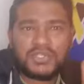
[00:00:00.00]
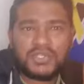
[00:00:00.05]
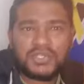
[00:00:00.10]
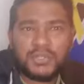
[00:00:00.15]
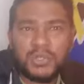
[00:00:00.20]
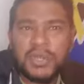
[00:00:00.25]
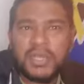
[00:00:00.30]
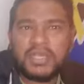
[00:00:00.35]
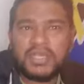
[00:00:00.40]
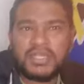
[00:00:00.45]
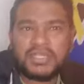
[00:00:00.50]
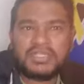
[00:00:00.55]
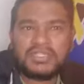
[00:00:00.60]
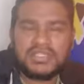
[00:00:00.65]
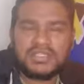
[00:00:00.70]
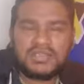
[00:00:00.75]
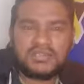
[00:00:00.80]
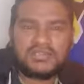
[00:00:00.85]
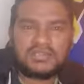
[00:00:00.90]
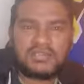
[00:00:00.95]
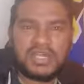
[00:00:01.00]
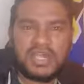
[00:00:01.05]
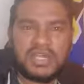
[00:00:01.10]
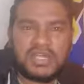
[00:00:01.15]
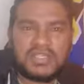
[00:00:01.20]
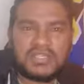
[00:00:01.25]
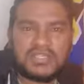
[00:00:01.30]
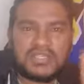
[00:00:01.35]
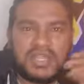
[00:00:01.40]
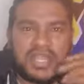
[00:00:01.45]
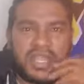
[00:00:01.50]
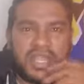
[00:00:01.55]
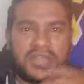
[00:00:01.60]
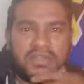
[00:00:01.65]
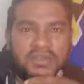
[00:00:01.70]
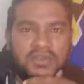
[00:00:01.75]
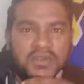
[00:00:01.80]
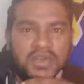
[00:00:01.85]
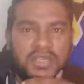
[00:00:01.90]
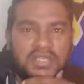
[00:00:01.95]
touring drift cars
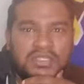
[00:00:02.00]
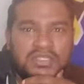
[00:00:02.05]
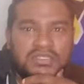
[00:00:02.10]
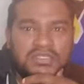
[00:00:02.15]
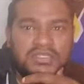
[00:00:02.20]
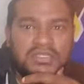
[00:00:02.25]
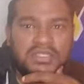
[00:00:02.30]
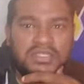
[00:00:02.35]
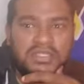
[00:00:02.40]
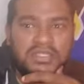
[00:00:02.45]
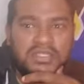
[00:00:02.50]
and not